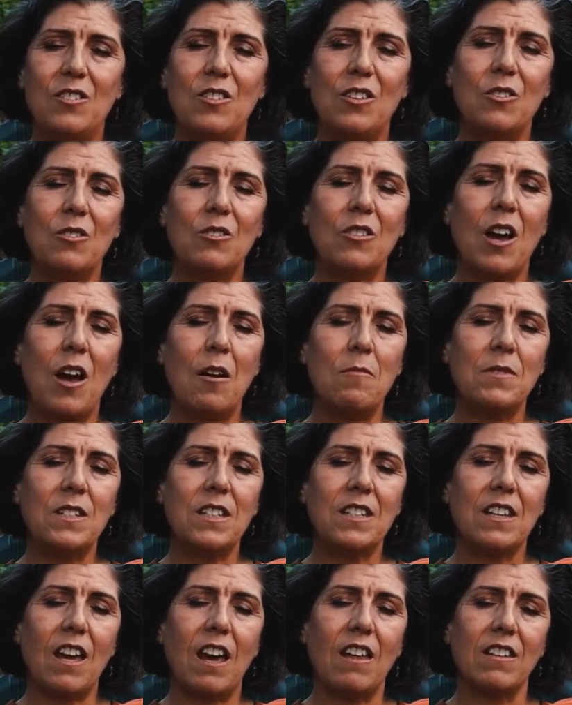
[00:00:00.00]
two come
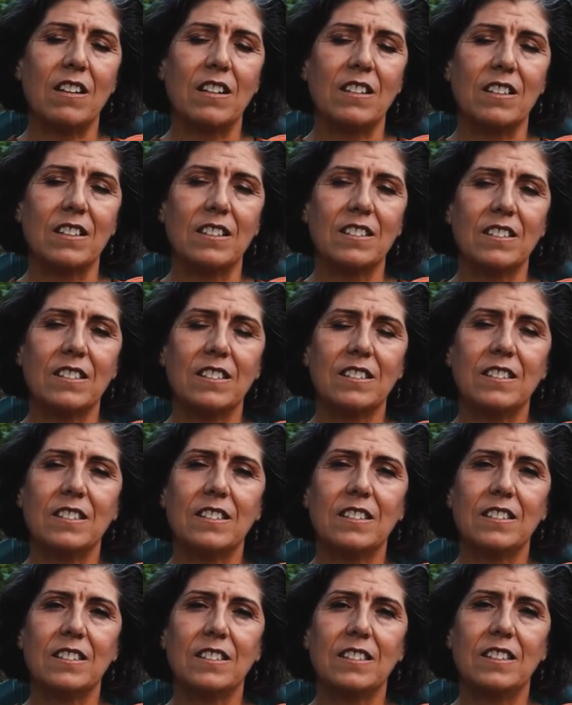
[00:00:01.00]
together
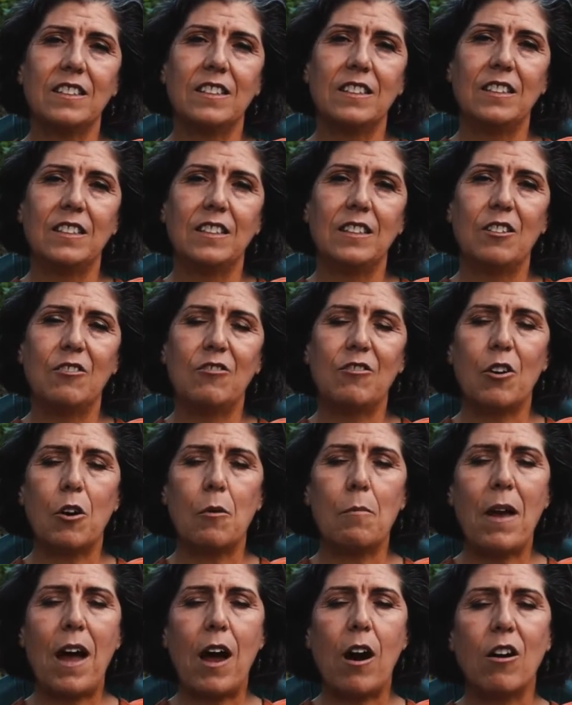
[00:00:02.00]
for a
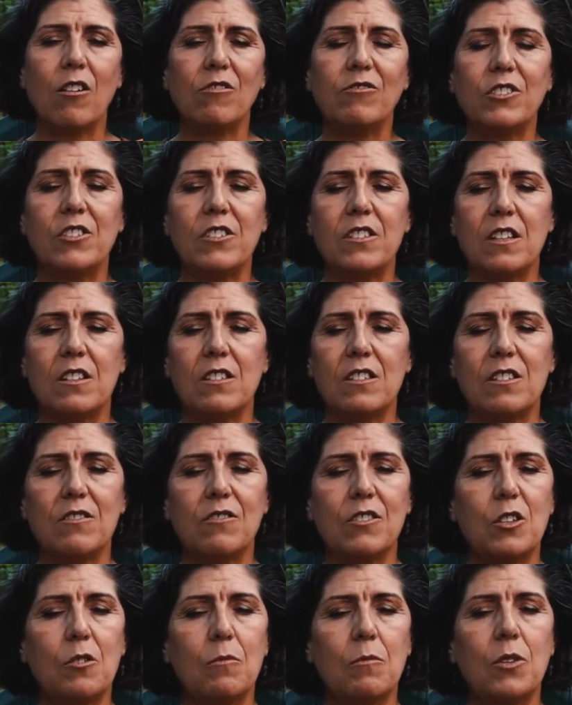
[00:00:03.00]
powerful sense
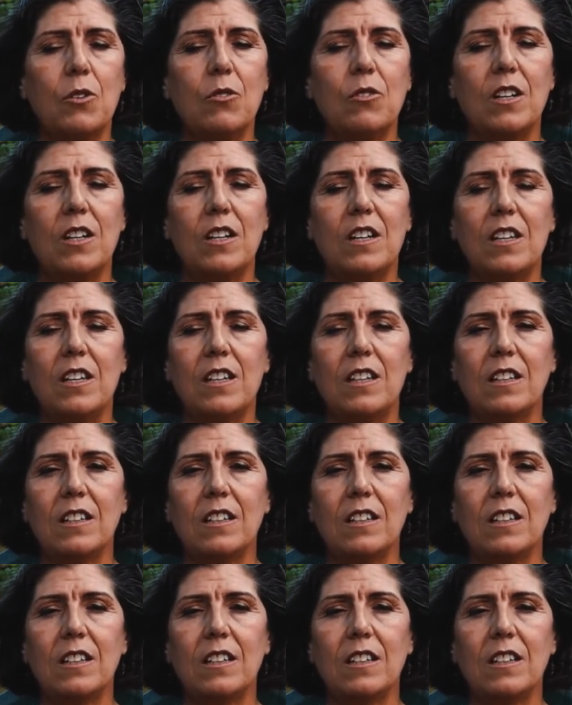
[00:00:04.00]
of community